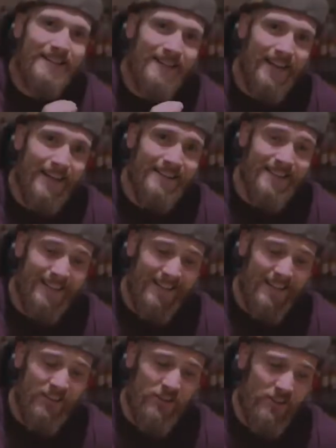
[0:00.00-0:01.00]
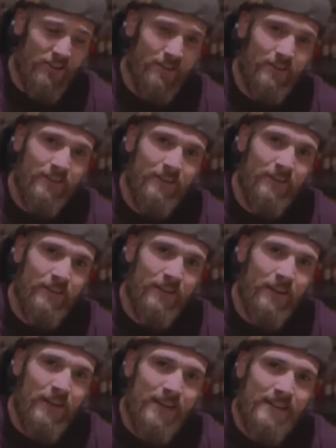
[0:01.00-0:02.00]
As he gets in the kitchen,
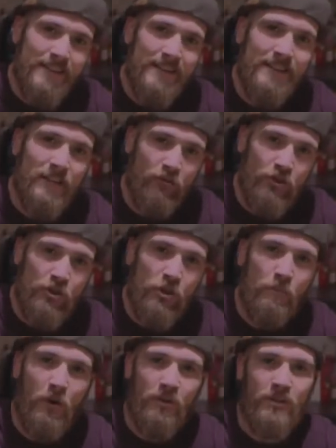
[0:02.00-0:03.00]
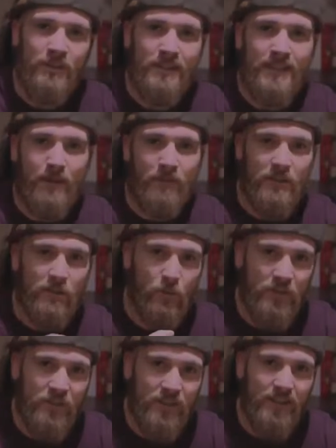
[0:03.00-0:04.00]
he sees an orange shoebox on the table with a
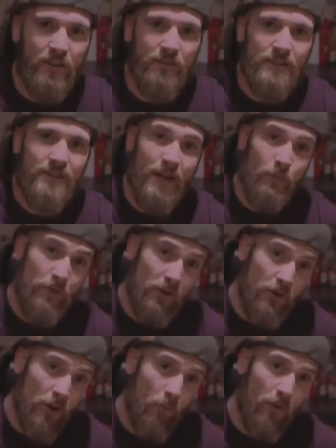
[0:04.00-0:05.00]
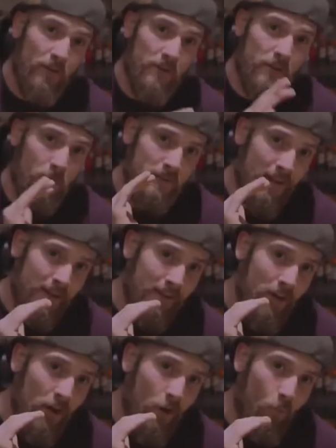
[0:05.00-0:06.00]
swish tick on the side with a note on the top saying,
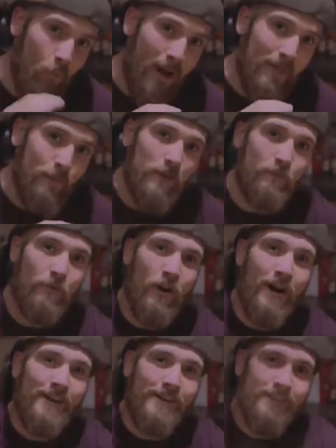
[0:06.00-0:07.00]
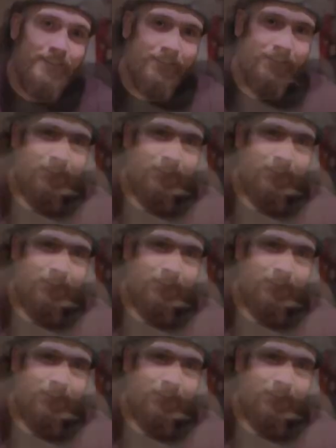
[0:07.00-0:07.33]
wear them with pride.